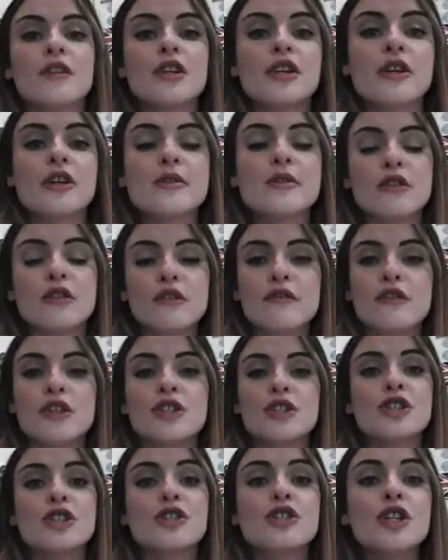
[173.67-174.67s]
use of the
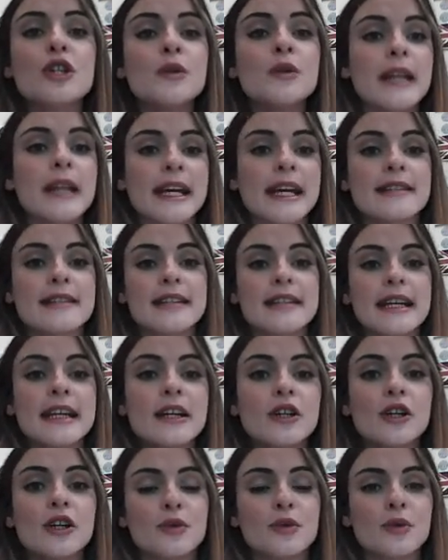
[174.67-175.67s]
to-do list
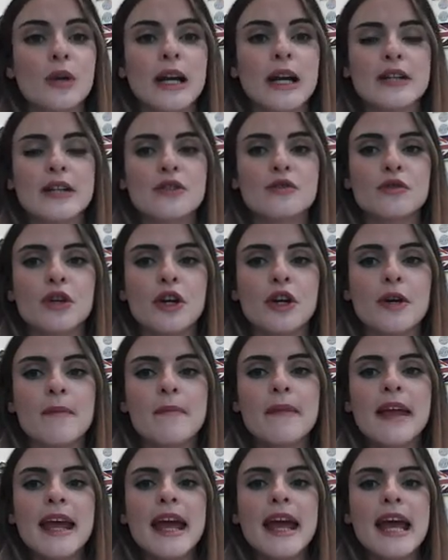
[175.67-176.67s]
in Google Classroom.
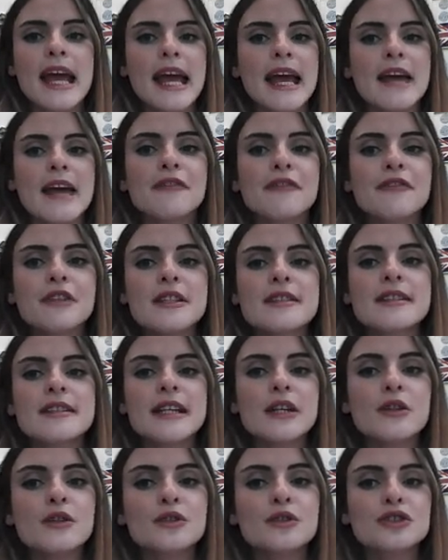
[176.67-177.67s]
Every
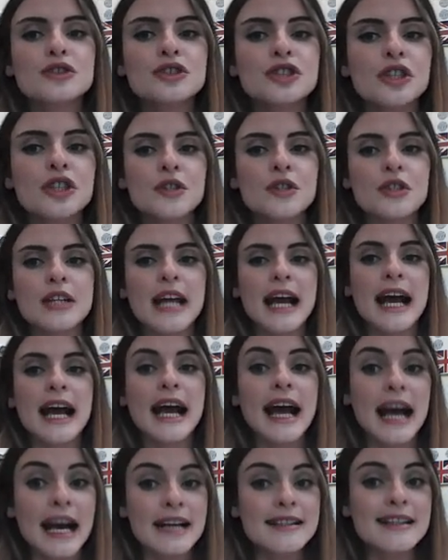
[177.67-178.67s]
single student
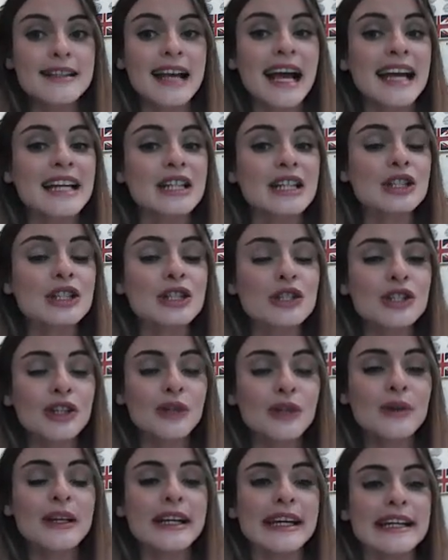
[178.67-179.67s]
has a
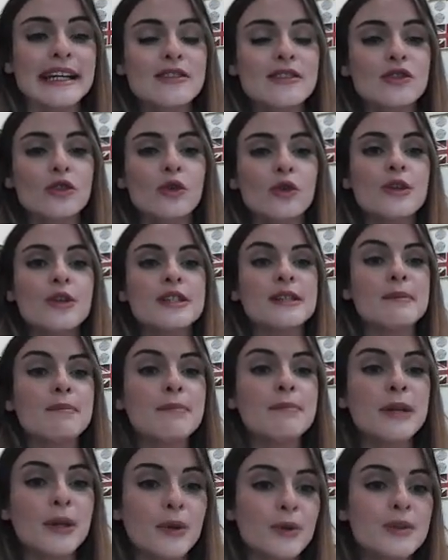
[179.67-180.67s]
to-do list already
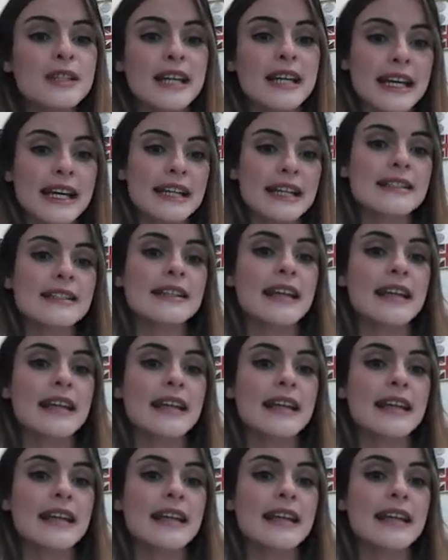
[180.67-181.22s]
built into